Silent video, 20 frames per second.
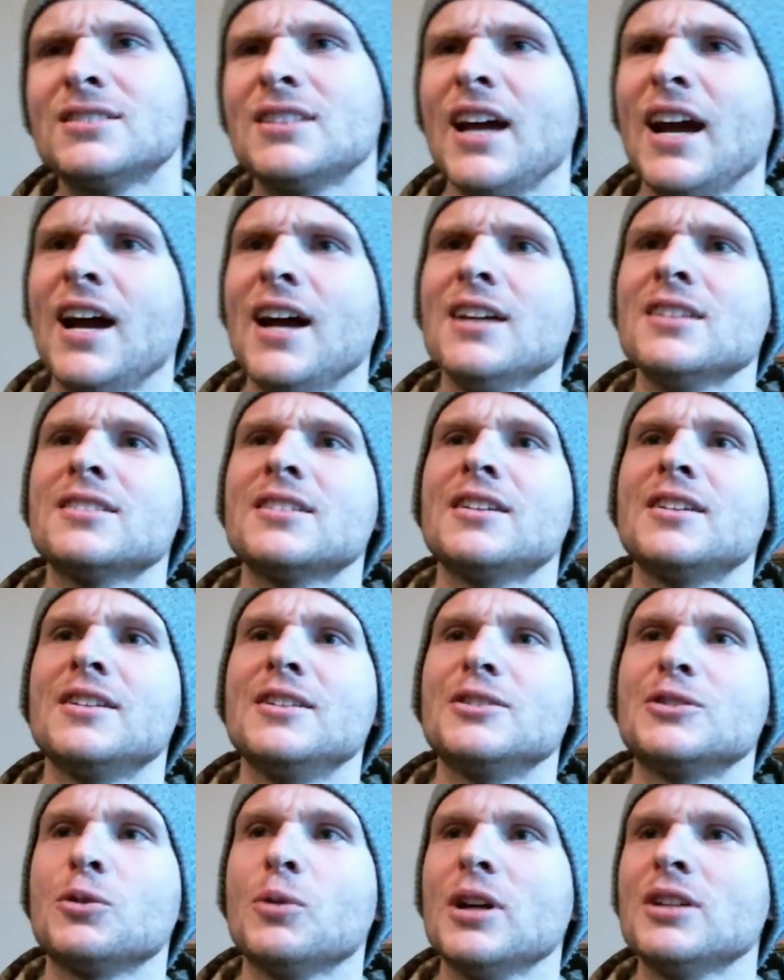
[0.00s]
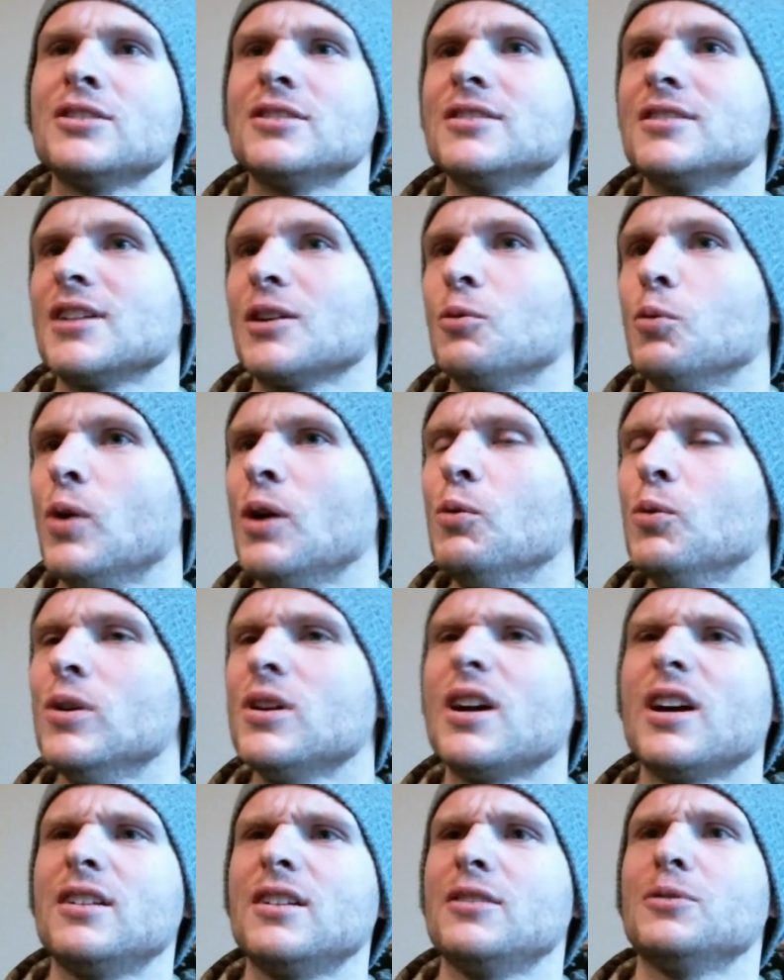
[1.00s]
asking these questions like, what would
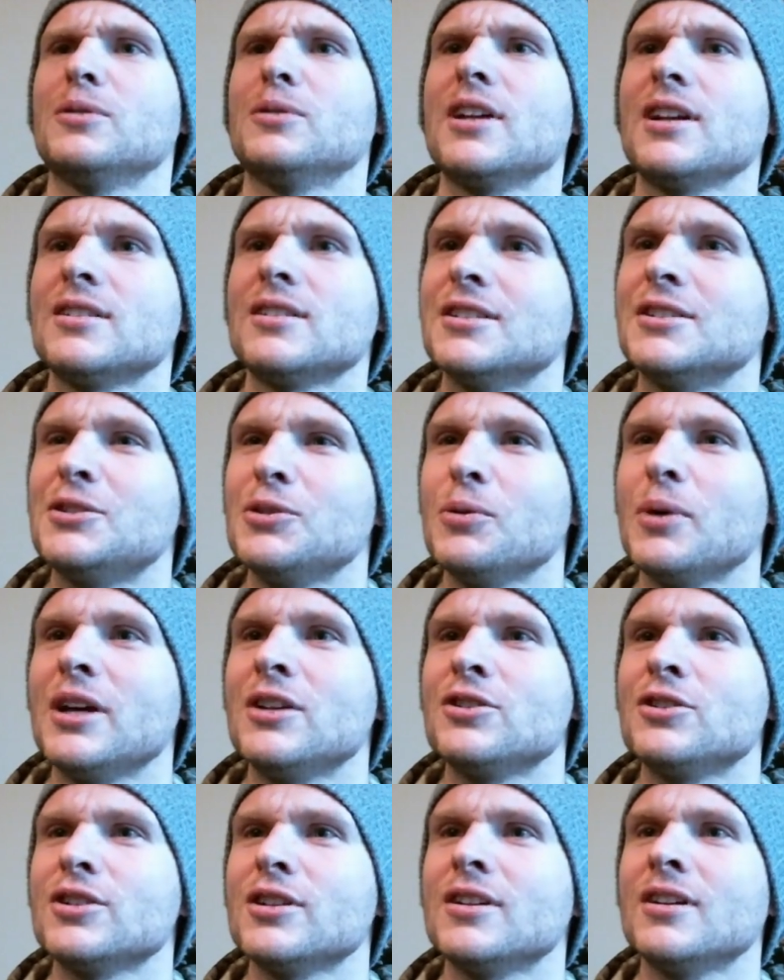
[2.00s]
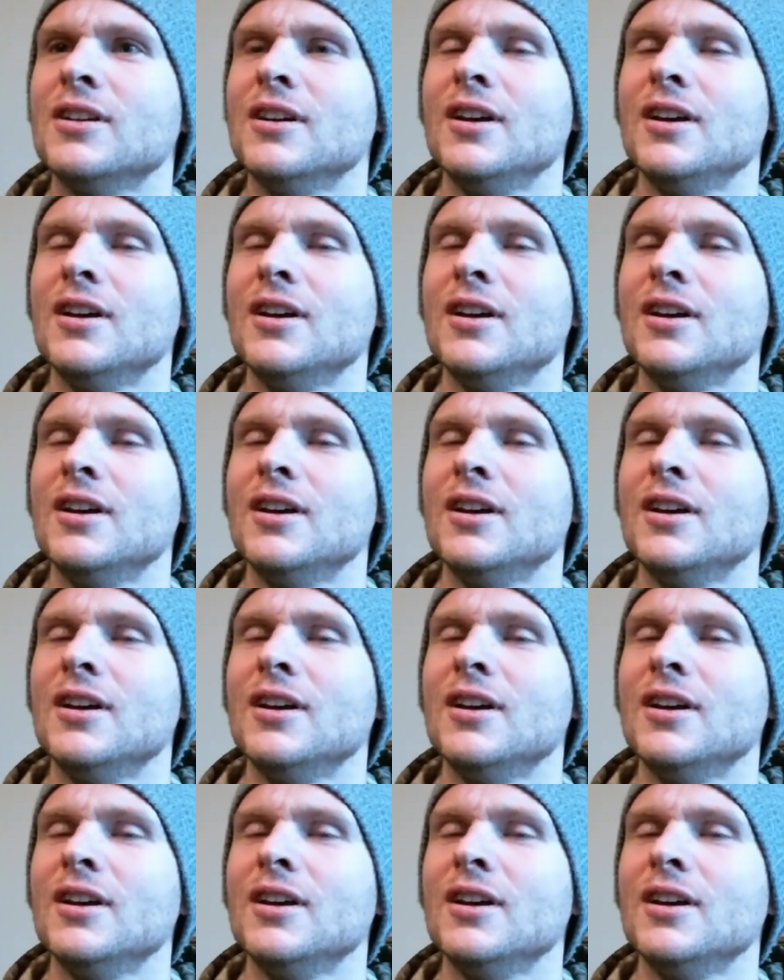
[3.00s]
I do in that situation?